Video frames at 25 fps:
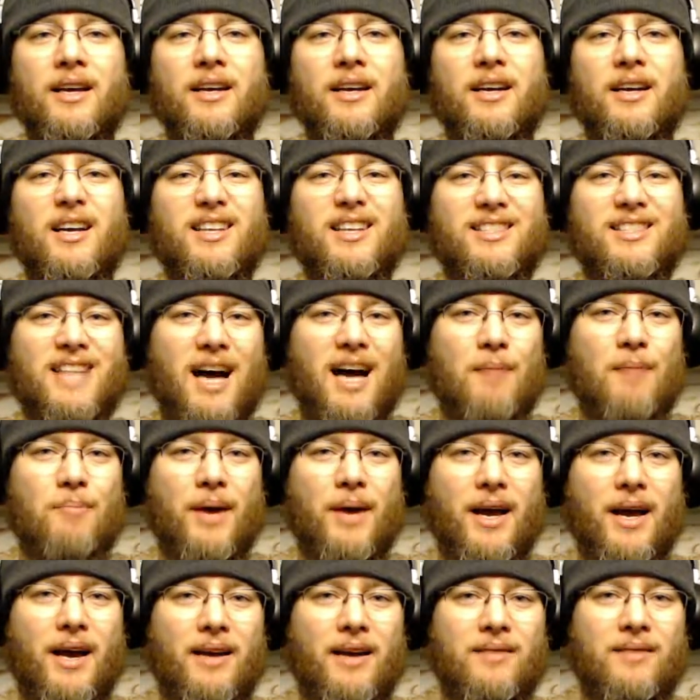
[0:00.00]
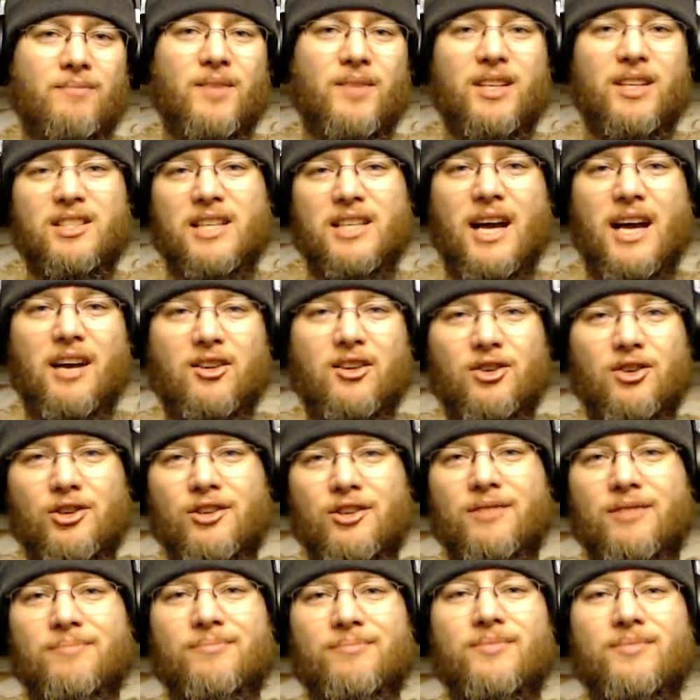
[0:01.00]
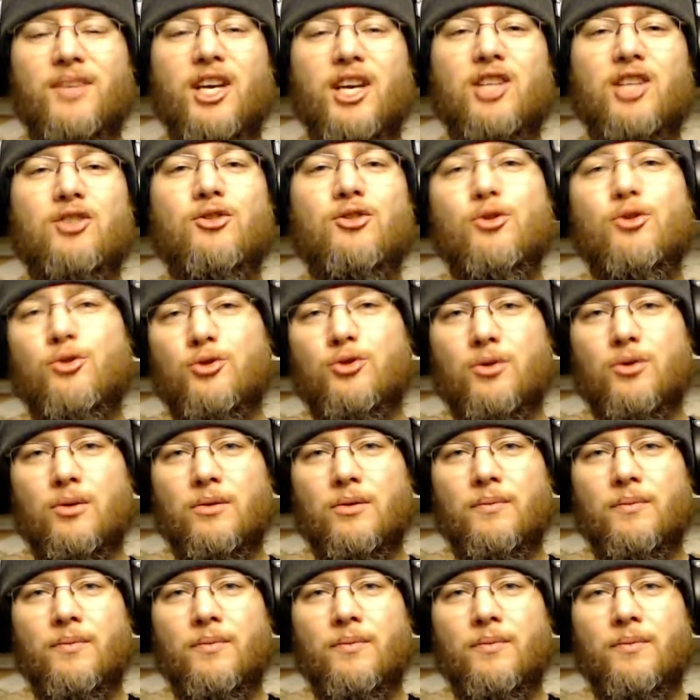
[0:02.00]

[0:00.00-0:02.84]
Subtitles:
It's not bad, it's not good, it's neutral.